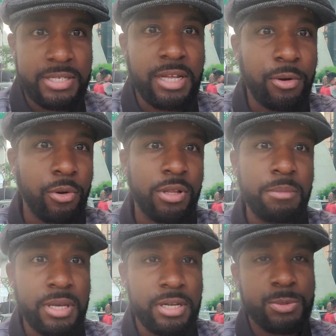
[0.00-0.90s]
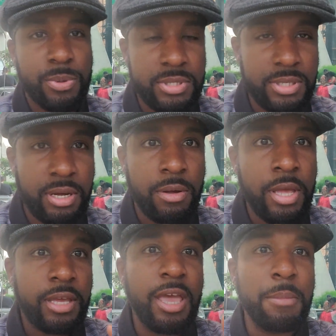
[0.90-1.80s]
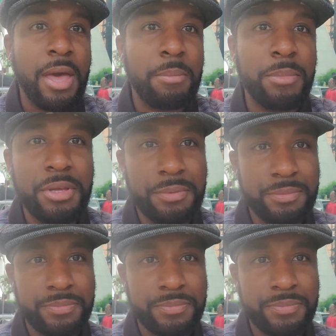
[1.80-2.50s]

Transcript: Instead of calling me and this person out, came at me